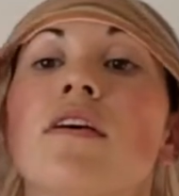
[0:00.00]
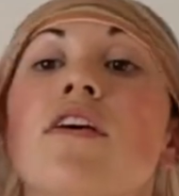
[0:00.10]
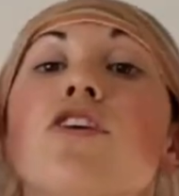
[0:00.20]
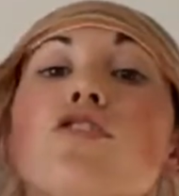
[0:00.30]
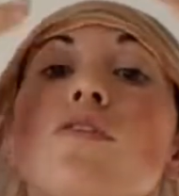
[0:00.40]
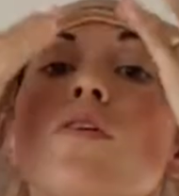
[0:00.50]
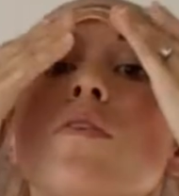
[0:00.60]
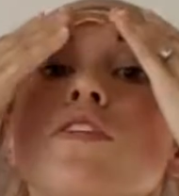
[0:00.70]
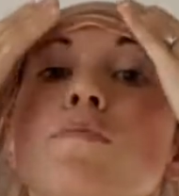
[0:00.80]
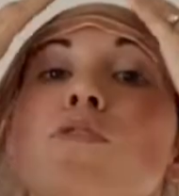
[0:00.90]
because you can
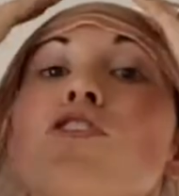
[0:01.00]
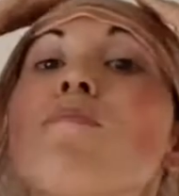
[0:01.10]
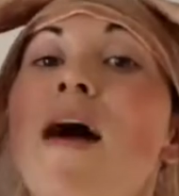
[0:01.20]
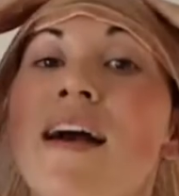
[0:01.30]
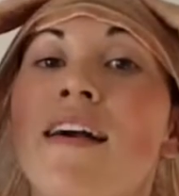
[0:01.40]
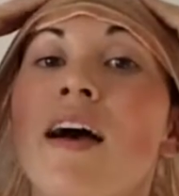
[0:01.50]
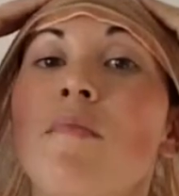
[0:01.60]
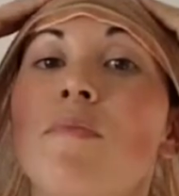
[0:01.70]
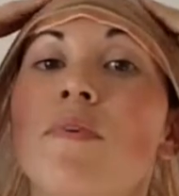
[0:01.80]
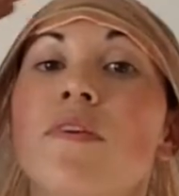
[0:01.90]
always push it back
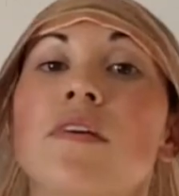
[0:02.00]
up,